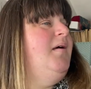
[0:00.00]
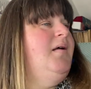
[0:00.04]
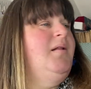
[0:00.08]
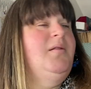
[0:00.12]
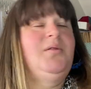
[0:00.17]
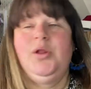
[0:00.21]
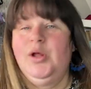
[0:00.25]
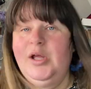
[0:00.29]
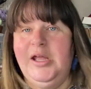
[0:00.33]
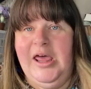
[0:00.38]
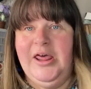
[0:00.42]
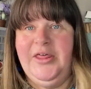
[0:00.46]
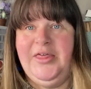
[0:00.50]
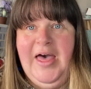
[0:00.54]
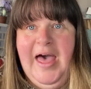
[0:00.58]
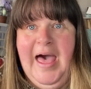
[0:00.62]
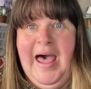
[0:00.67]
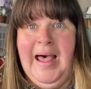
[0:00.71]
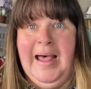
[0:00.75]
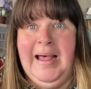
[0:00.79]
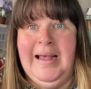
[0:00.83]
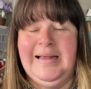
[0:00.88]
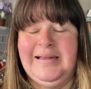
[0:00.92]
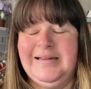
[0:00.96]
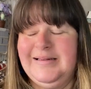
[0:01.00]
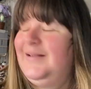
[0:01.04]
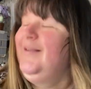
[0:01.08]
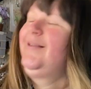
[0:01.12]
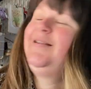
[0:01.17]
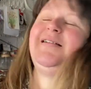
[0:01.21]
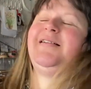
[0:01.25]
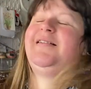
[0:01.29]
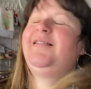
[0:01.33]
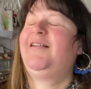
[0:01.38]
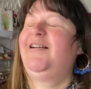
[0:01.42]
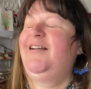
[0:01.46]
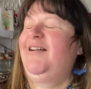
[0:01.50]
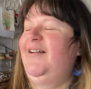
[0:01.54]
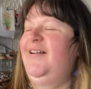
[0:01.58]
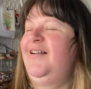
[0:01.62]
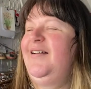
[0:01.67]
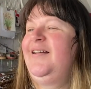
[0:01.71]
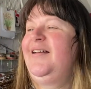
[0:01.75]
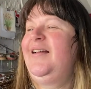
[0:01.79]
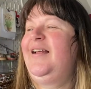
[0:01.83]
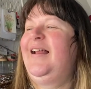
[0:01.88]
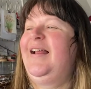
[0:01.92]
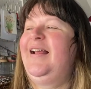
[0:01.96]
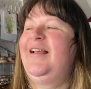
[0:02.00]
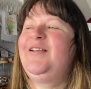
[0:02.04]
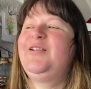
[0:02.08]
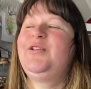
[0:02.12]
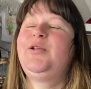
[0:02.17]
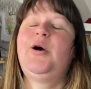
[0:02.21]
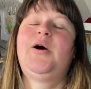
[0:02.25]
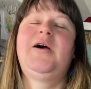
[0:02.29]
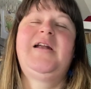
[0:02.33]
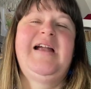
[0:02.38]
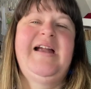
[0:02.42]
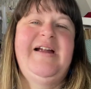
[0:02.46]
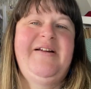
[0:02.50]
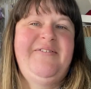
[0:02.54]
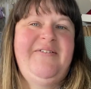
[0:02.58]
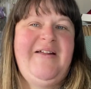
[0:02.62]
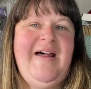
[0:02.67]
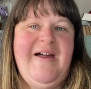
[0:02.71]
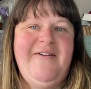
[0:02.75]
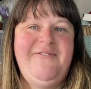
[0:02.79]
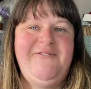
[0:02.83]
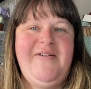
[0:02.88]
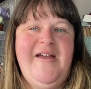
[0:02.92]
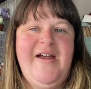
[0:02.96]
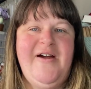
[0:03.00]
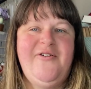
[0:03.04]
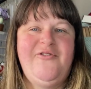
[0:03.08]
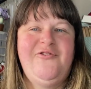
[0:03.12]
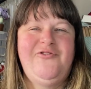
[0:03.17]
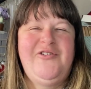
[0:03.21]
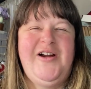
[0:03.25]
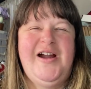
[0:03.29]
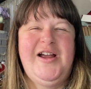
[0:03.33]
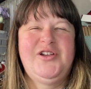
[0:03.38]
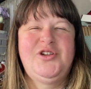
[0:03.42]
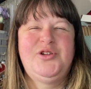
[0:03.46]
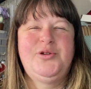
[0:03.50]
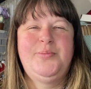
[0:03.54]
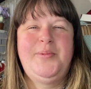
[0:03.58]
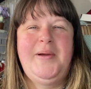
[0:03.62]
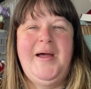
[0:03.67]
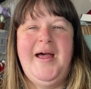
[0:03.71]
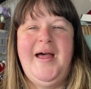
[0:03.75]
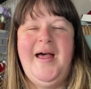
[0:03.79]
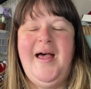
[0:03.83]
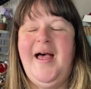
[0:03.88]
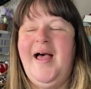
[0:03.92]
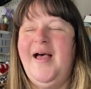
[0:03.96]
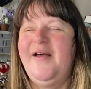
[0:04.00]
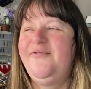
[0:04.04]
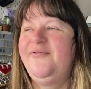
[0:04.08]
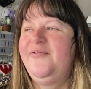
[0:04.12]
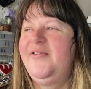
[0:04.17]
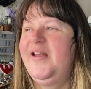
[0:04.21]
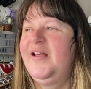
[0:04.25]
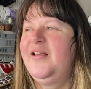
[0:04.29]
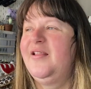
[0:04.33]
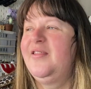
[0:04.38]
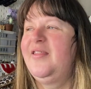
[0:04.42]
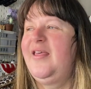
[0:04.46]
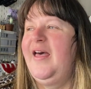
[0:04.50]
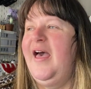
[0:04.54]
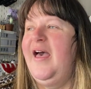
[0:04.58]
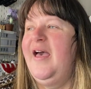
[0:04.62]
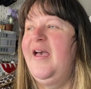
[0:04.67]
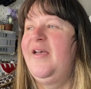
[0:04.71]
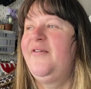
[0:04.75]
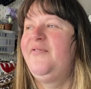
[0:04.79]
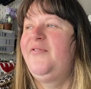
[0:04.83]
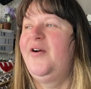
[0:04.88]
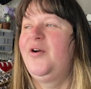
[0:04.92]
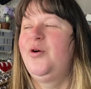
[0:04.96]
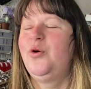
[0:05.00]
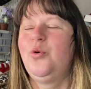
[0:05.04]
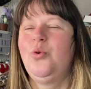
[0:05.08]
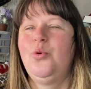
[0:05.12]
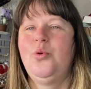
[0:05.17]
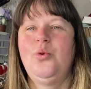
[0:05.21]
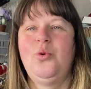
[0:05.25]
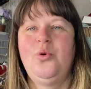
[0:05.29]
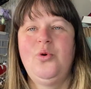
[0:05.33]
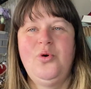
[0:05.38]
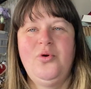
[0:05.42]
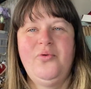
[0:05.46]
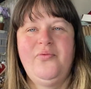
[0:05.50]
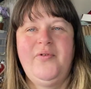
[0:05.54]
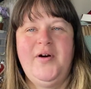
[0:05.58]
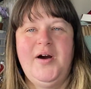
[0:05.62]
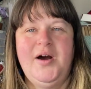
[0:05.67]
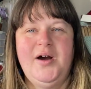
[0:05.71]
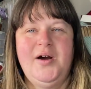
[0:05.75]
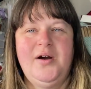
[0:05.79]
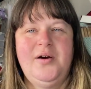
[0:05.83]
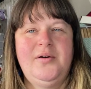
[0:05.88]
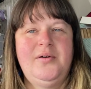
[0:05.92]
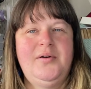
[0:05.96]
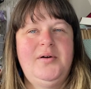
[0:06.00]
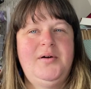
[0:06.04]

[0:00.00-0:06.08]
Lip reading: Look at that. Sorry if that felt rushed, but I feel that if I go over